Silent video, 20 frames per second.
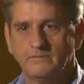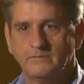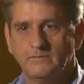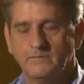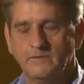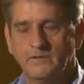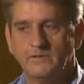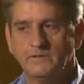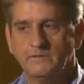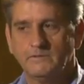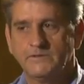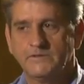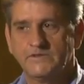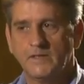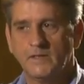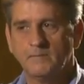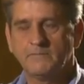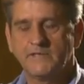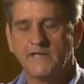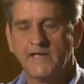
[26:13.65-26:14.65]
And
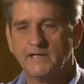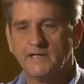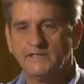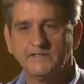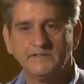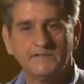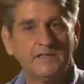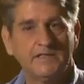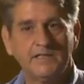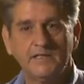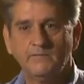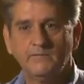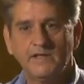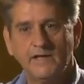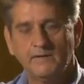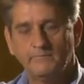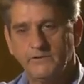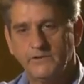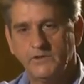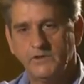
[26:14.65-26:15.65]
some counties didn't even
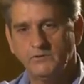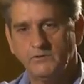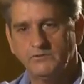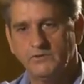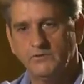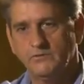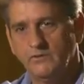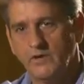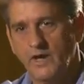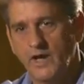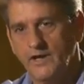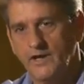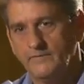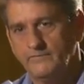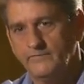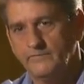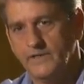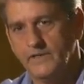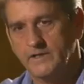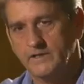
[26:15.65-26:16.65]
have to use the
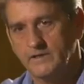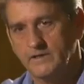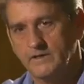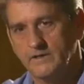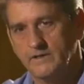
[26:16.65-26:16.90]
draft.